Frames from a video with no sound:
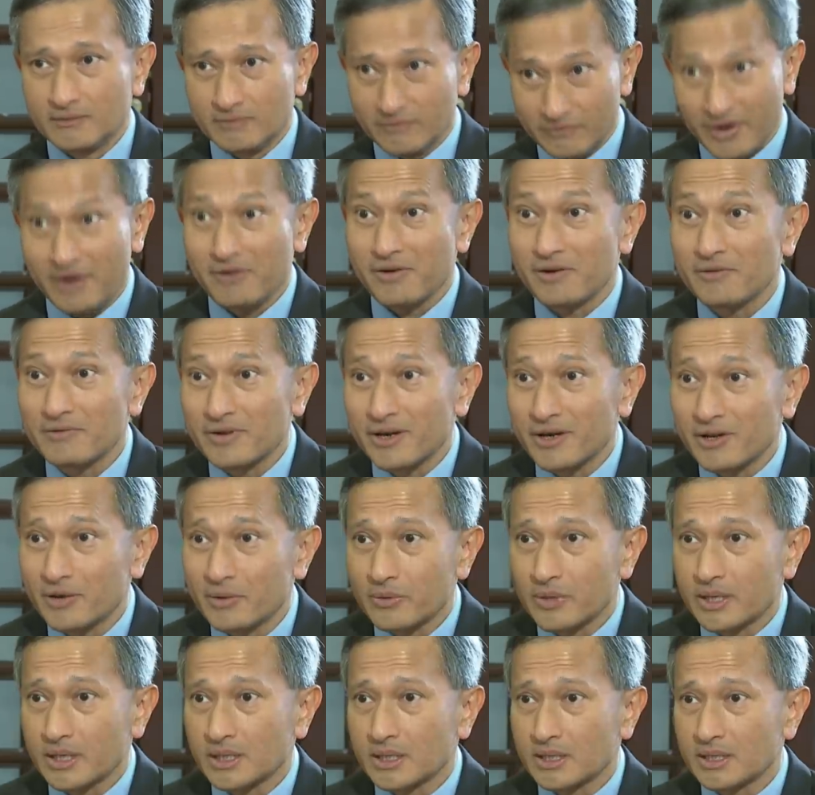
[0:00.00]
very, very
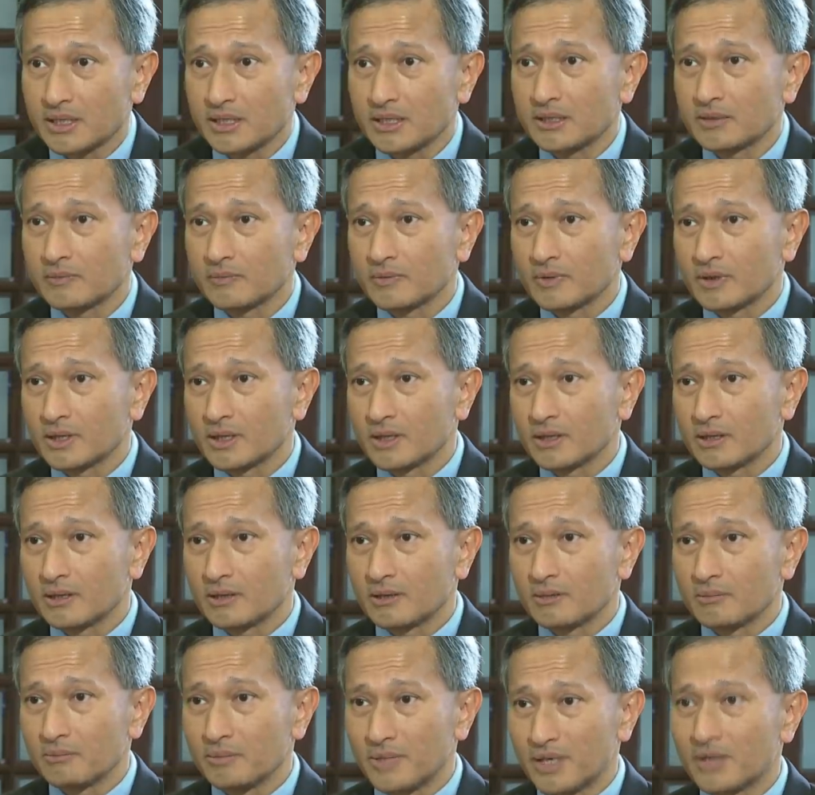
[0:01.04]
quickly,
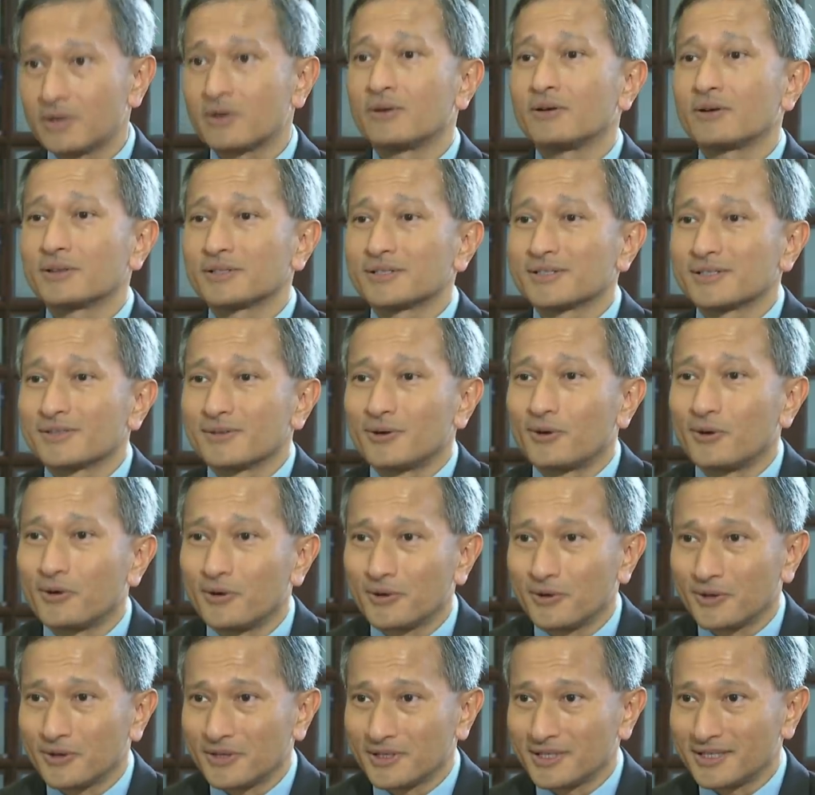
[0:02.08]
because
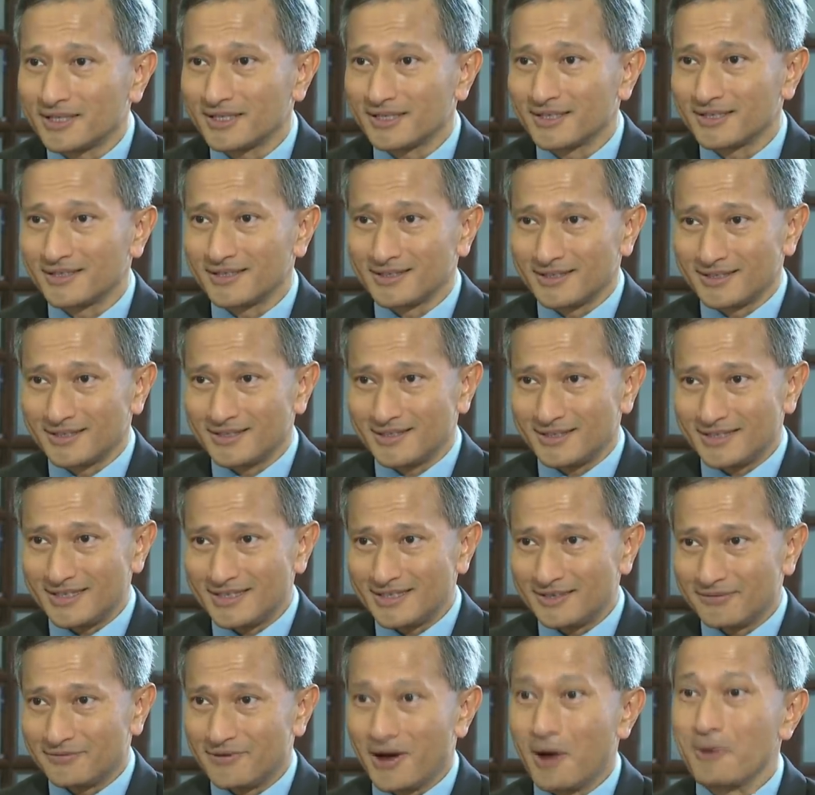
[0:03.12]
all the
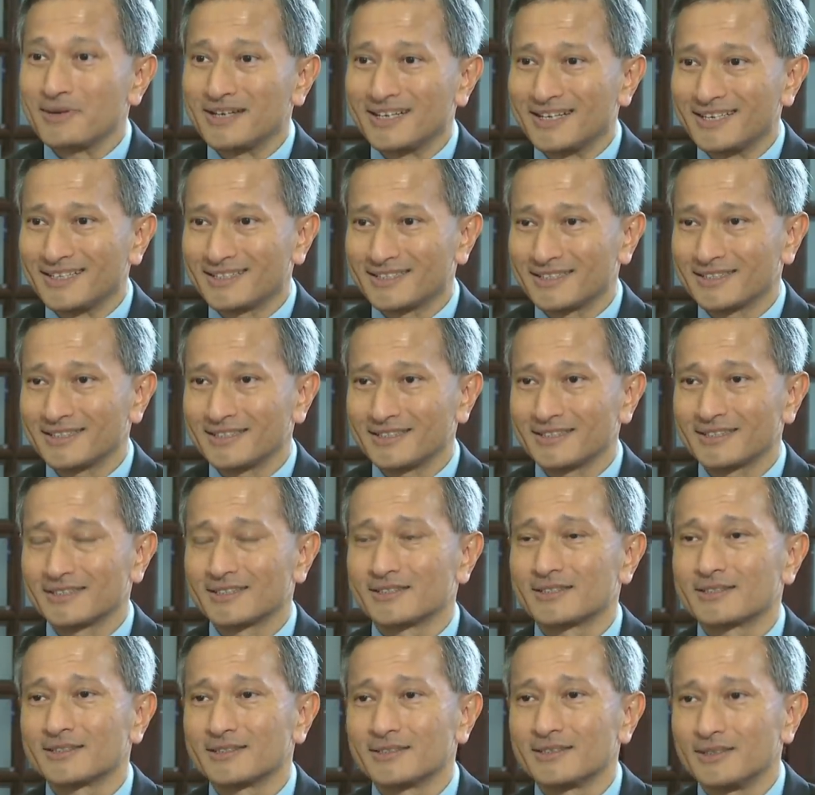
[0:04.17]

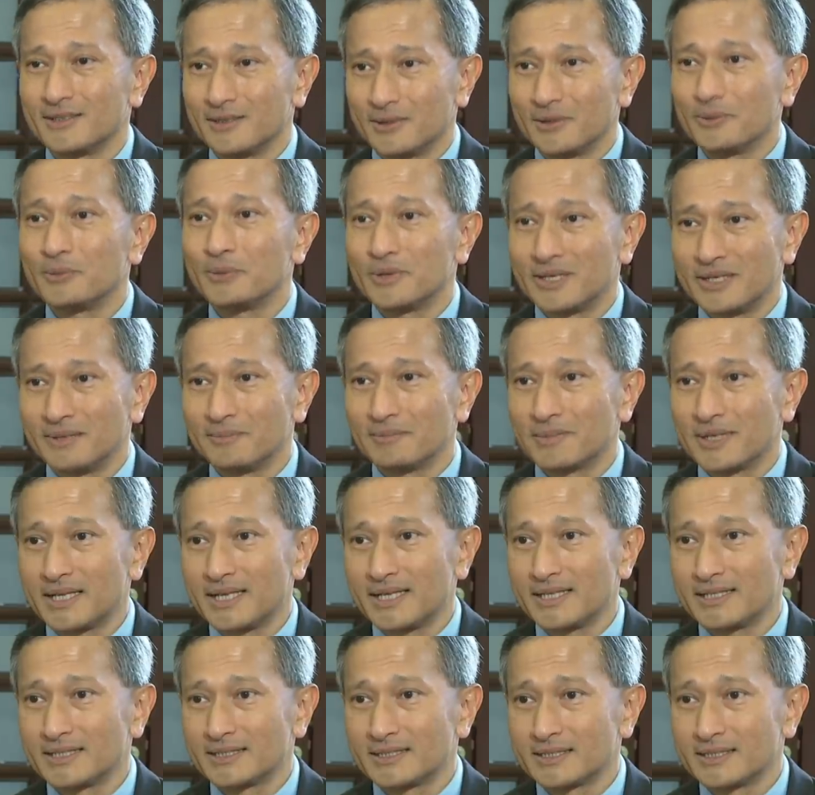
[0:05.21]
foundations were in
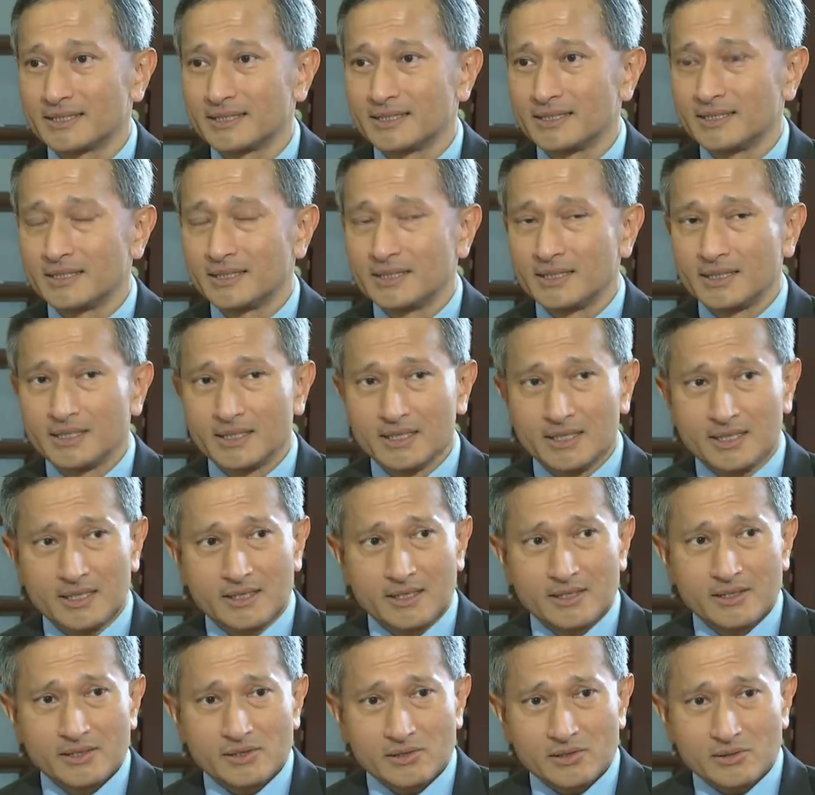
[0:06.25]
place.
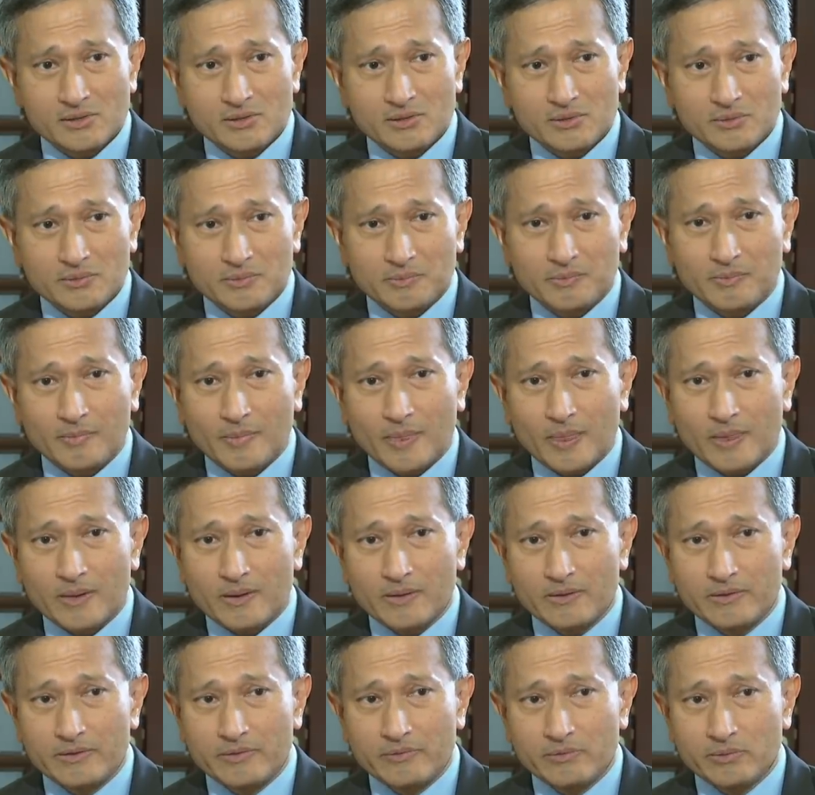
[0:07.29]
So
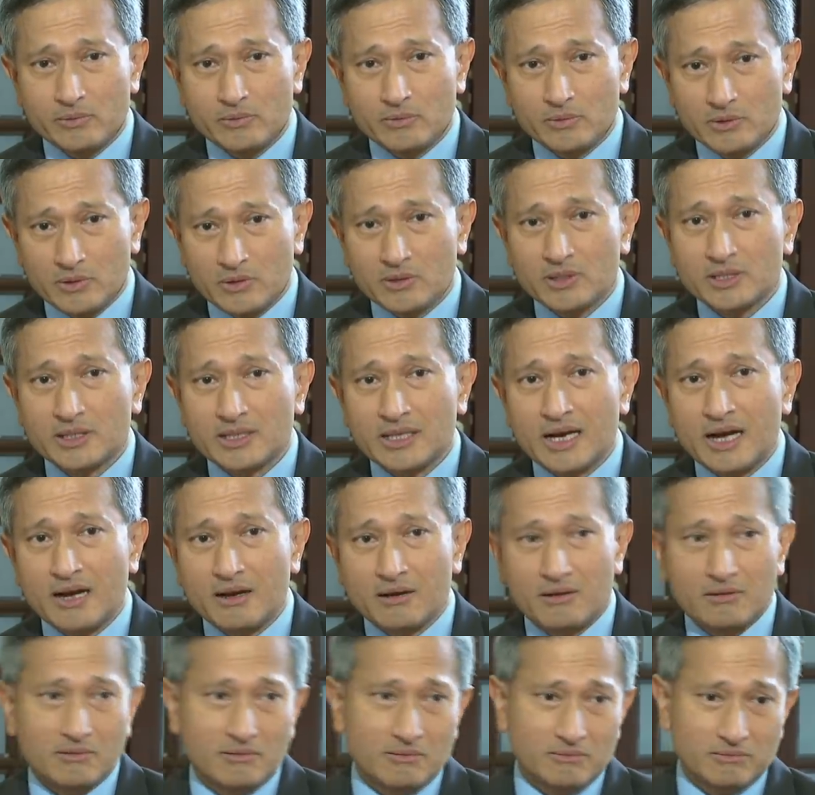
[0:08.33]
if you look
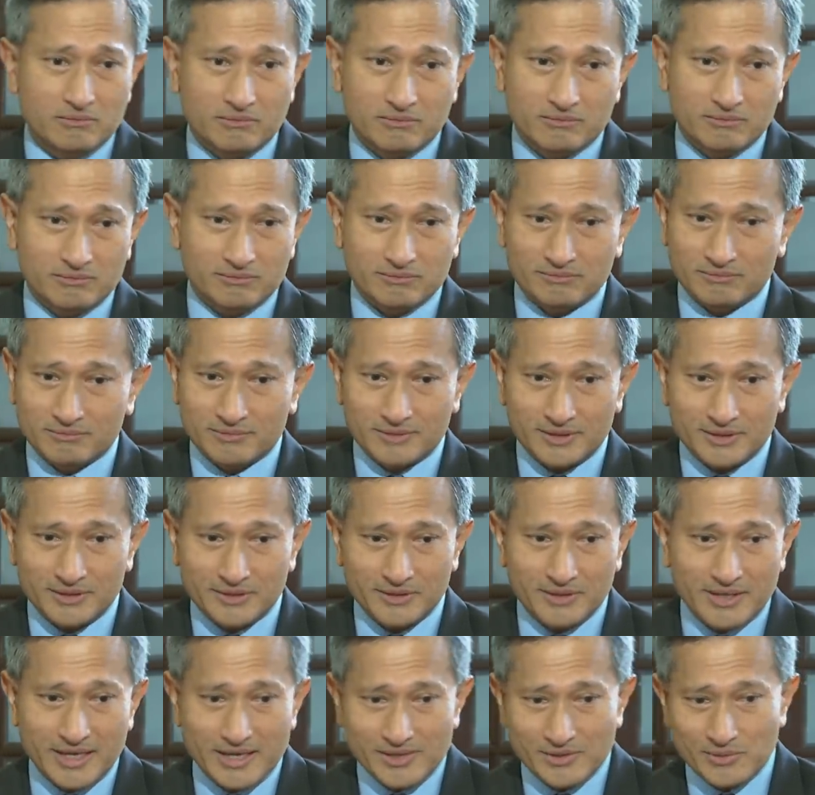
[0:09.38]
now, you
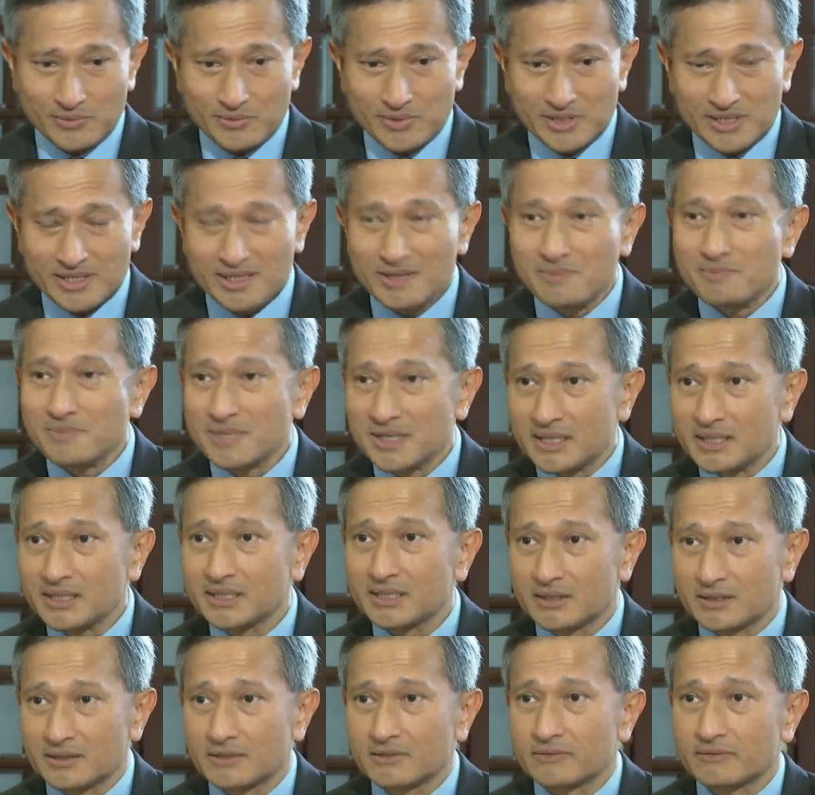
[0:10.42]
know, as we
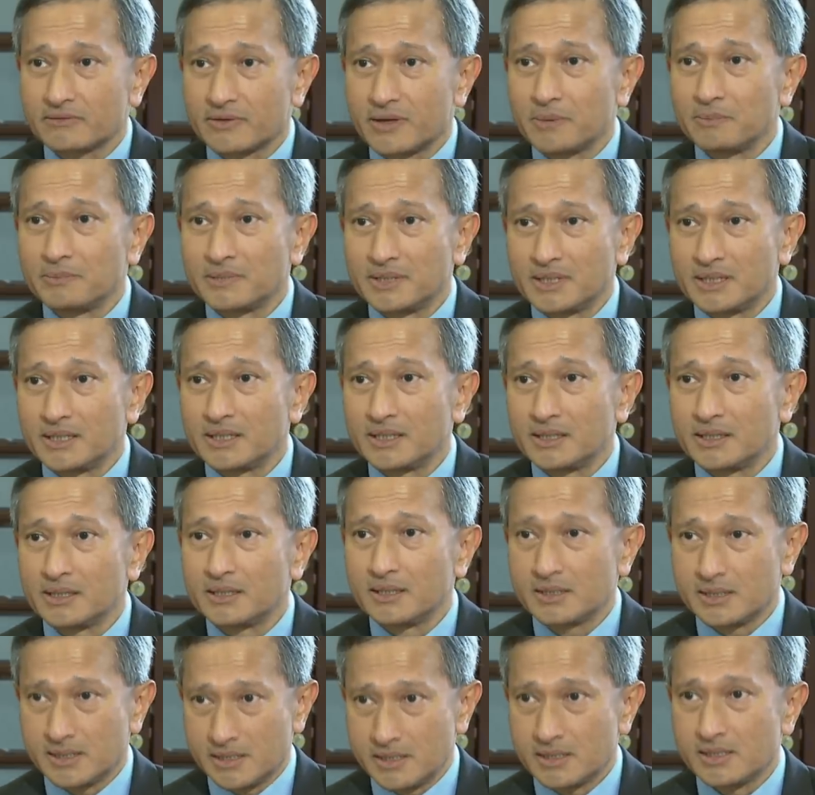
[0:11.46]
emerge from the
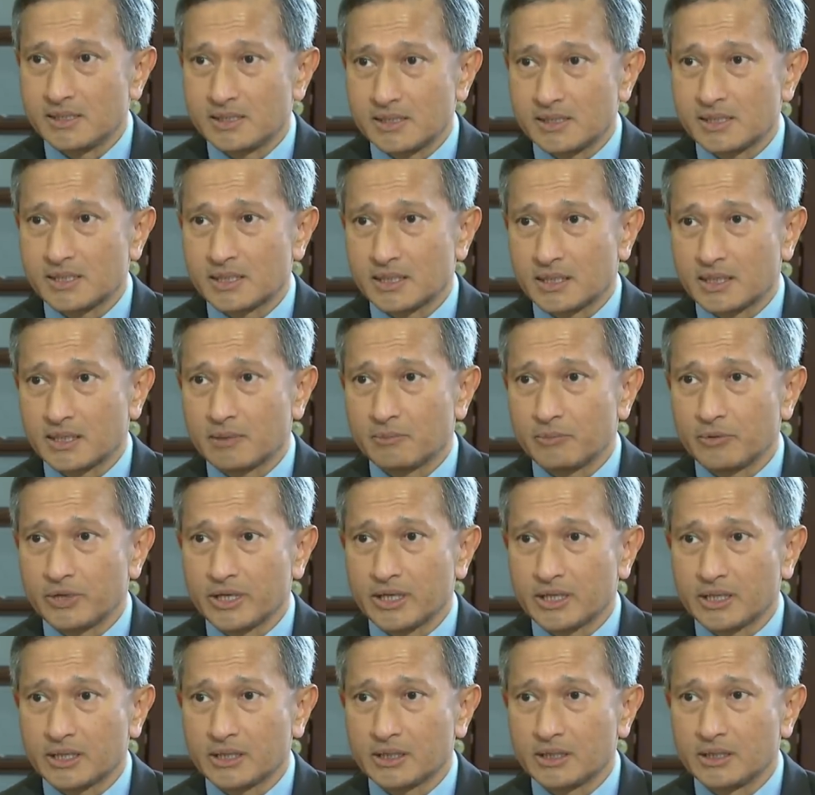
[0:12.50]
circuit
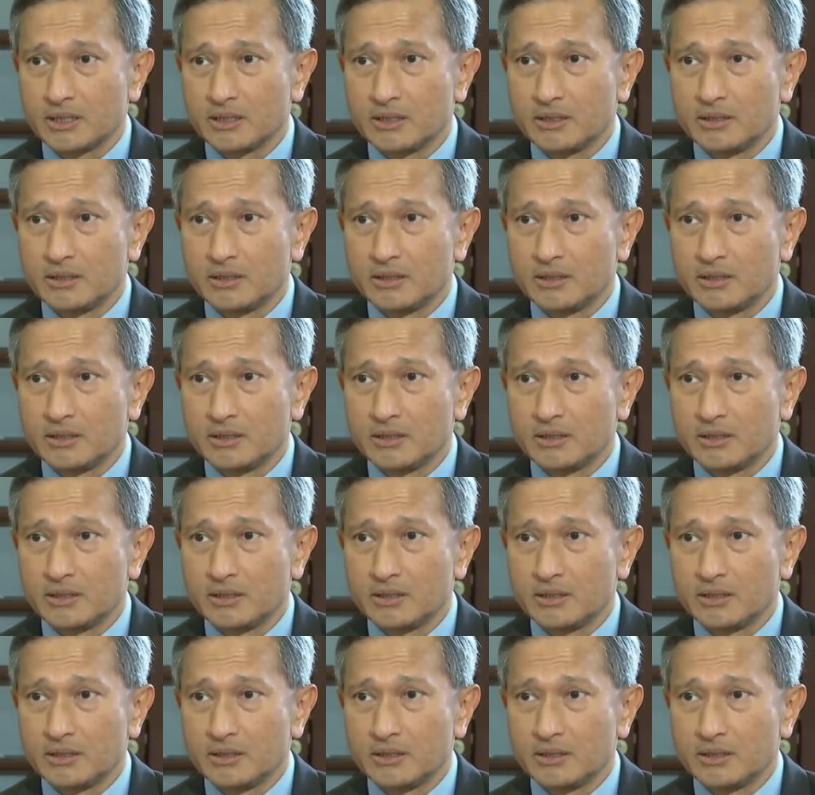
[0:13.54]
breaker,